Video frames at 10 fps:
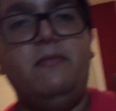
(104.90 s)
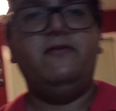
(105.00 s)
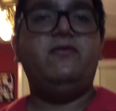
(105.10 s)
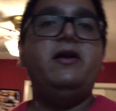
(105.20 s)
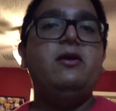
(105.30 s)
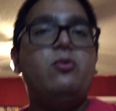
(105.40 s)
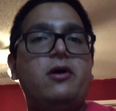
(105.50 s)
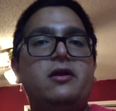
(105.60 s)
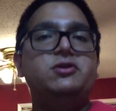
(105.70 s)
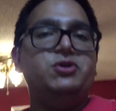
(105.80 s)
My friend
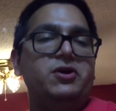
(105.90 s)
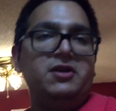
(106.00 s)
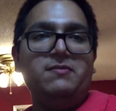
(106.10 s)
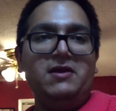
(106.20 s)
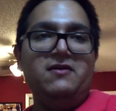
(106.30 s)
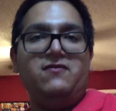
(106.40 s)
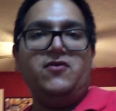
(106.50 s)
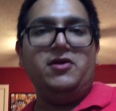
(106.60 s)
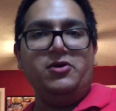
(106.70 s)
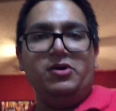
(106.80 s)
Juan joined me
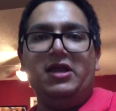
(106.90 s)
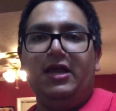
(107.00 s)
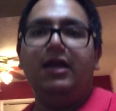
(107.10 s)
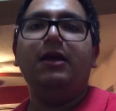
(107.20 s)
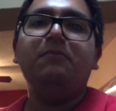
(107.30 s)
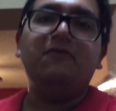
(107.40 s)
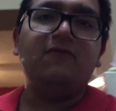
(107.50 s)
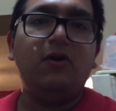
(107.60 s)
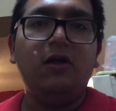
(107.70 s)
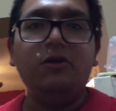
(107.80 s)
for a little game
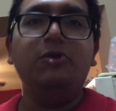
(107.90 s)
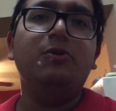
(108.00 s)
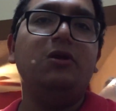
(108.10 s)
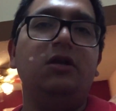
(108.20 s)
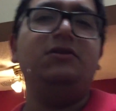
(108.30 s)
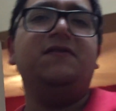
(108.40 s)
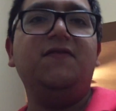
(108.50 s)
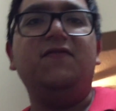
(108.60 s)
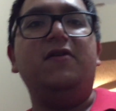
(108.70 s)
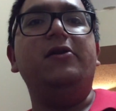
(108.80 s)
of Call of Duty just
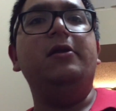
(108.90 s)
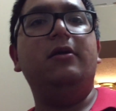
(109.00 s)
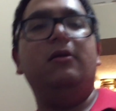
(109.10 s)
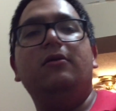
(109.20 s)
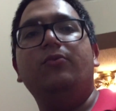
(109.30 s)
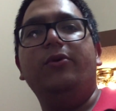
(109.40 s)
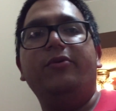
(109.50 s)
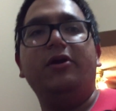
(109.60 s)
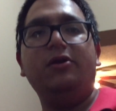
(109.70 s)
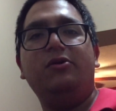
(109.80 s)
for fun. We
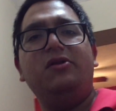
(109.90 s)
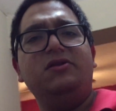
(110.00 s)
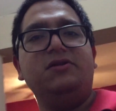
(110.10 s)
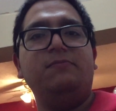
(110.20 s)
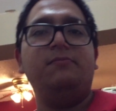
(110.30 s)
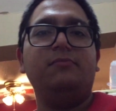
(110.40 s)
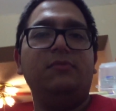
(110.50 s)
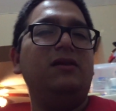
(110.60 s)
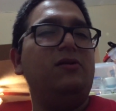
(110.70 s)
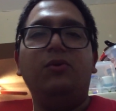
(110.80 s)
were going to go to the gym.
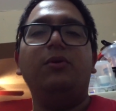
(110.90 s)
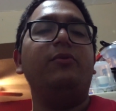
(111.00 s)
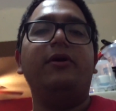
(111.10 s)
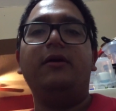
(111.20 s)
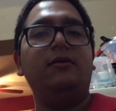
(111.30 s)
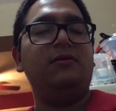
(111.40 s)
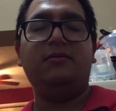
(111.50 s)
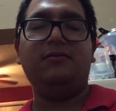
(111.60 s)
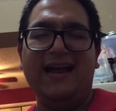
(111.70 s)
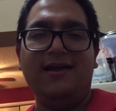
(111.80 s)
No, we weren't.
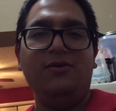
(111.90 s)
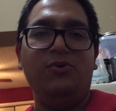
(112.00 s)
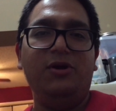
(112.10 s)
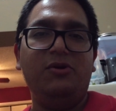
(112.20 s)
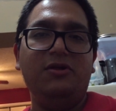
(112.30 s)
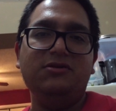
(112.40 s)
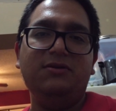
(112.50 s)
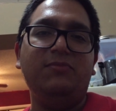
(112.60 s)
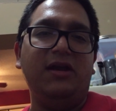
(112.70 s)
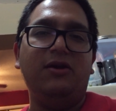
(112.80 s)
I kind of want to go to the
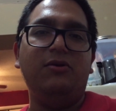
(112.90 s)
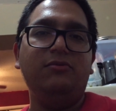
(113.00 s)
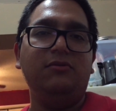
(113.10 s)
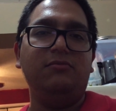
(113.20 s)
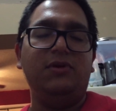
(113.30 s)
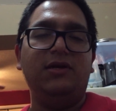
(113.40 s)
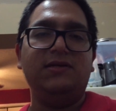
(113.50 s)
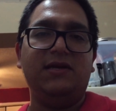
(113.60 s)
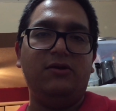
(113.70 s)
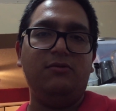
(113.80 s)
gym, but I don't,
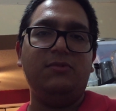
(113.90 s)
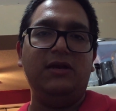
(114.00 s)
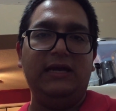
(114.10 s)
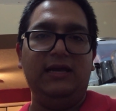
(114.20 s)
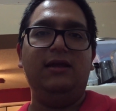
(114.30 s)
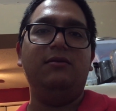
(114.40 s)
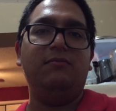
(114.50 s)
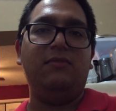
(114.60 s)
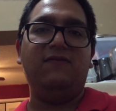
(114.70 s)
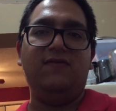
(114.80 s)
because I know I'm going to eat
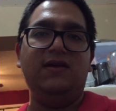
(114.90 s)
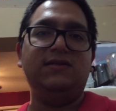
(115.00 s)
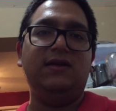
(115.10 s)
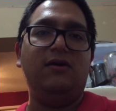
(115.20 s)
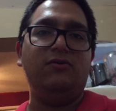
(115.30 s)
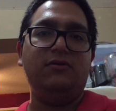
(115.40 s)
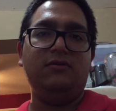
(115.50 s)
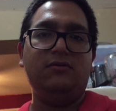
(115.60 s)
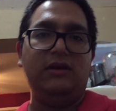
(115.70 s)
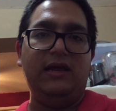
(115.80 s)
my face out
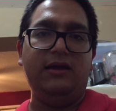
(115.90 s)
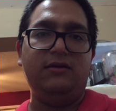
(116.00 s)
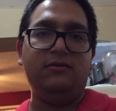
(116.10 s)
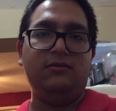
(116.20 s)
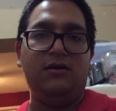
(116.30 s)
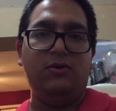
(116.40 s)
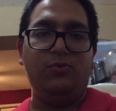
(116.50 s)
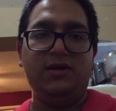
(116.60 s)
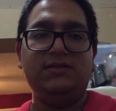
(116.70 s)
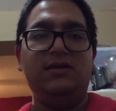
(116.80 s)
like on
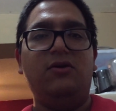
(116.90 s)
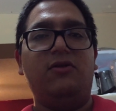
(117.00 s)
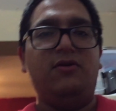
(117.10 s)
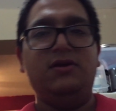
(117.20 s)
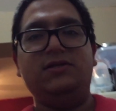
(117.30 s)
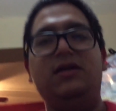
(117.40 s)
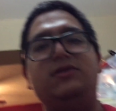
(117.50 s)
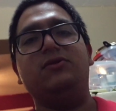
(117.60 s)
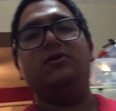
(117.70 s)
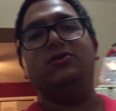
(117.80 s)
Wednesday or Thursday,
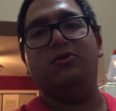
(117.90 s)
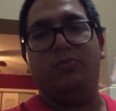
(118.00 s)
so there's no